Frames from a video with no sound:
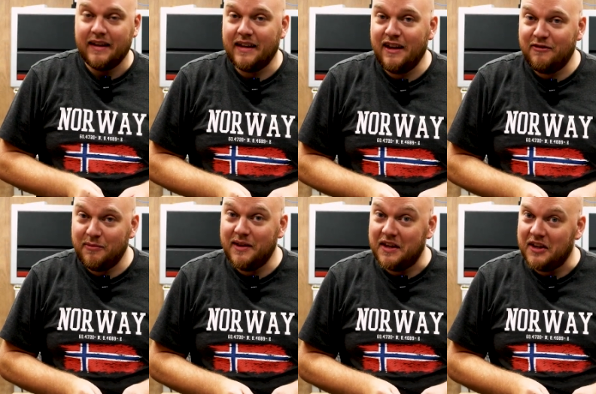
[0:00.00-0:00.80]
gave
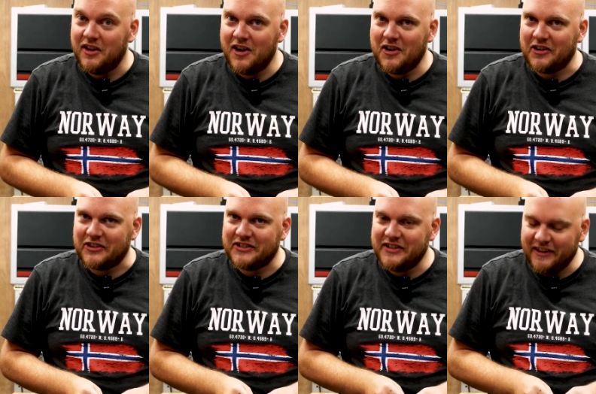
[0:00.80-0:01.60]
me
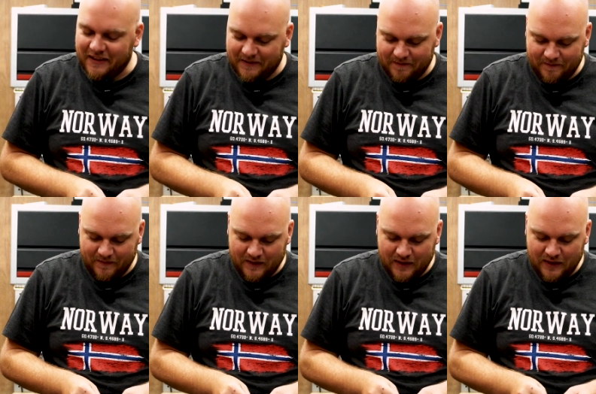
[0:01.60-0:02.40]
another seal.
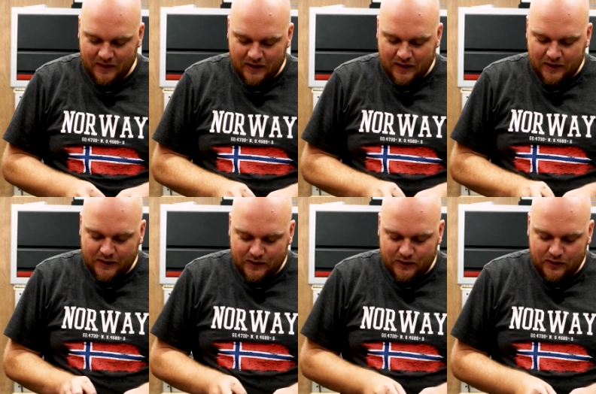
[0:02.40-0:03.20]

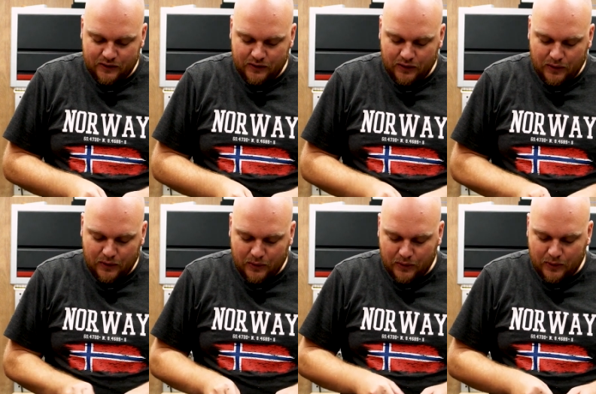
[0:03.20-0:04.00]

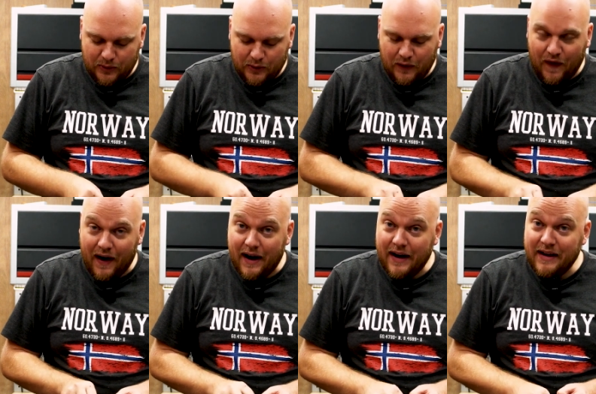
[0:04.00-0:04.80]
So
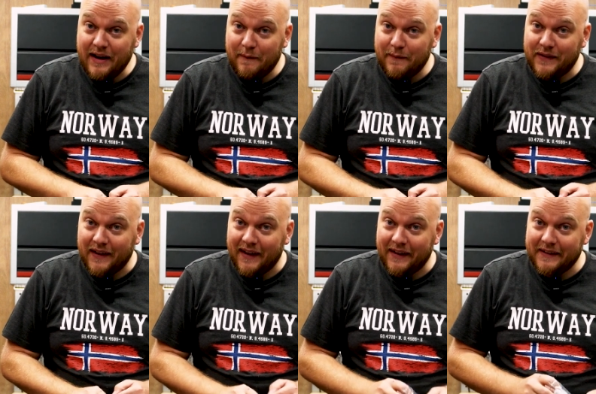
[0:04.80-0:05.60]
I am
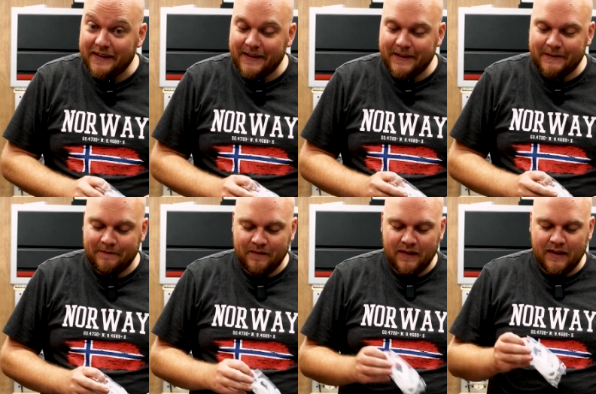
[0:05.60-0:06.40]
thinking
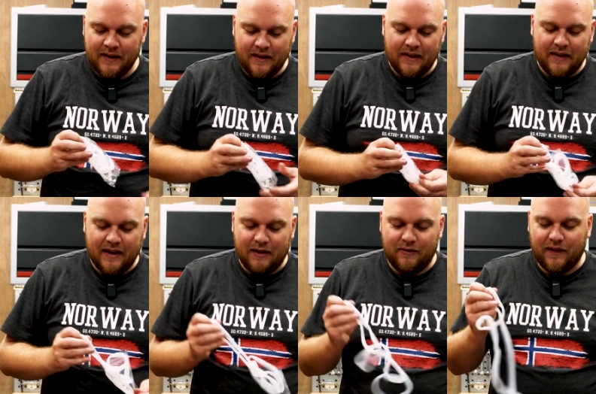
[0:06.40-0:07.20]

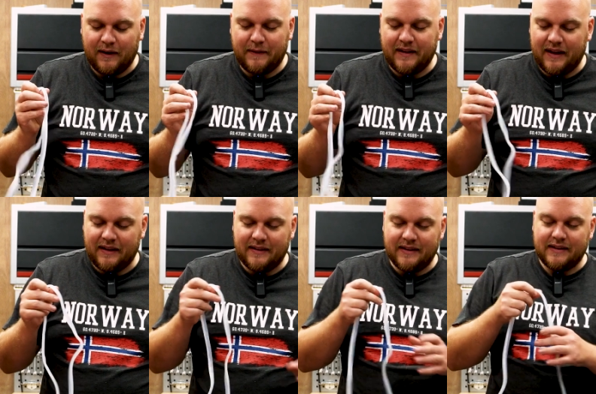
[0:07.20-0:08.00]
if I
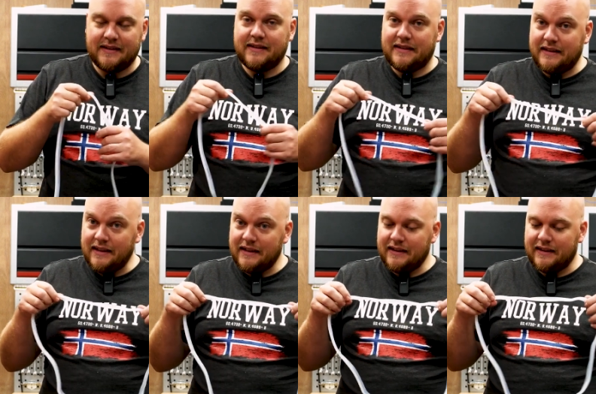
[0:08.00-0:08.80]
take this
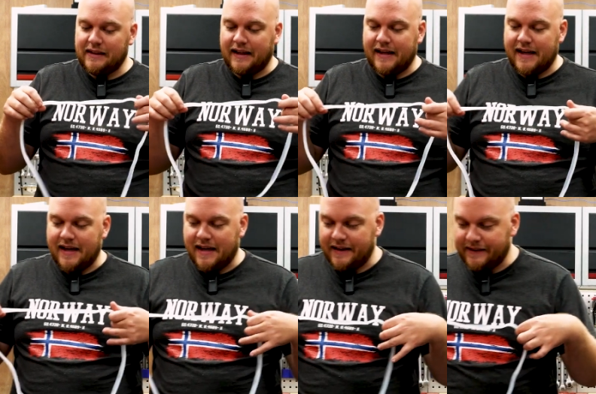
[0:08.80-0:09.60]
seal
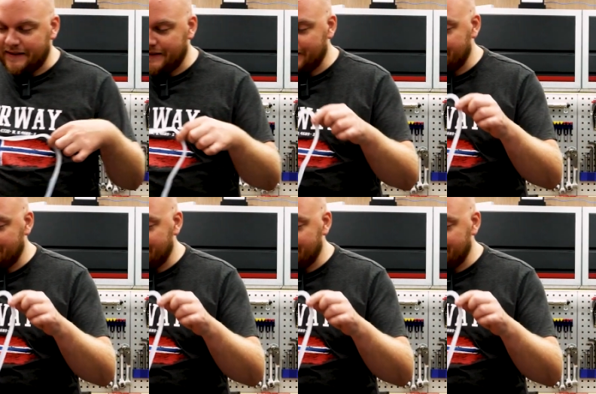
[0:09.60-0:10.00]
and